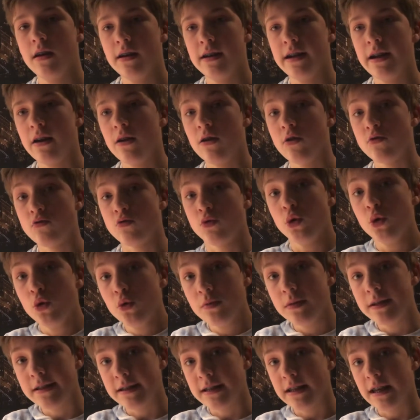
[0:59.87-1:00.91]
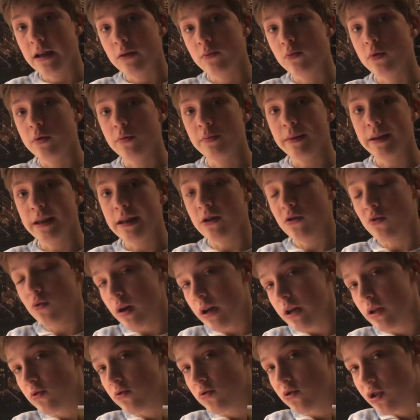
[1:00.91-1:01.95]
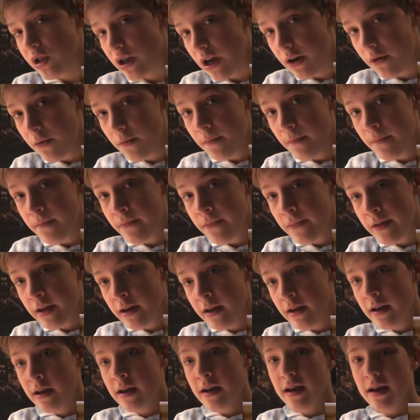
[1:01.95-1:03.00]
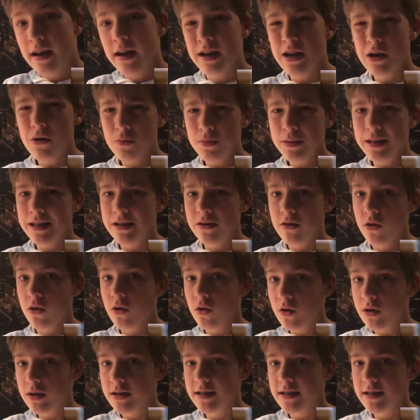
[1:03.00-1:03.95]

there are rumors it will be Guan Yu Zhao. That will be his third